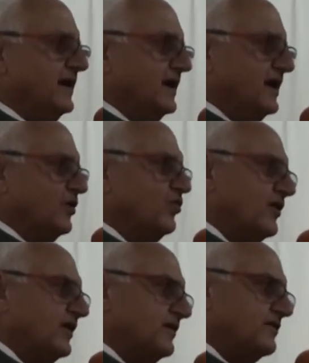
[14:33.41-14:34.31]
uh,
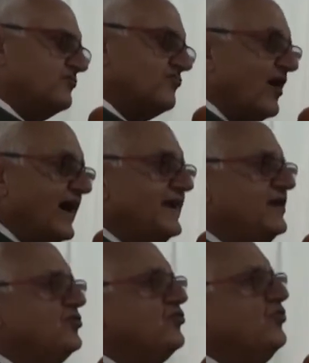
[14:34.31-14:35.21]
who are
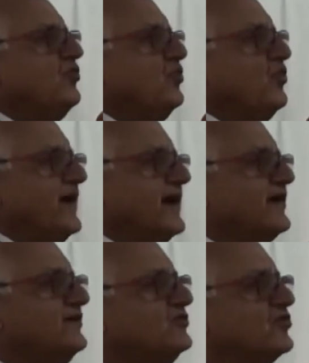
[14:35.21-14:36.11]
trying to
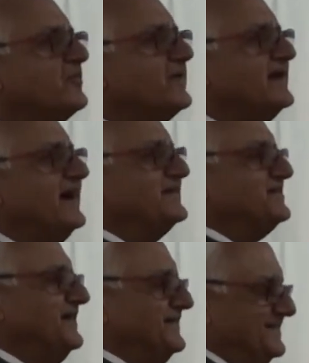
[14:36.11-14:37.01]
wear European
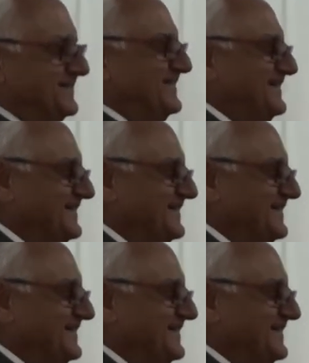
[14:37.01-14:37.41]
attire.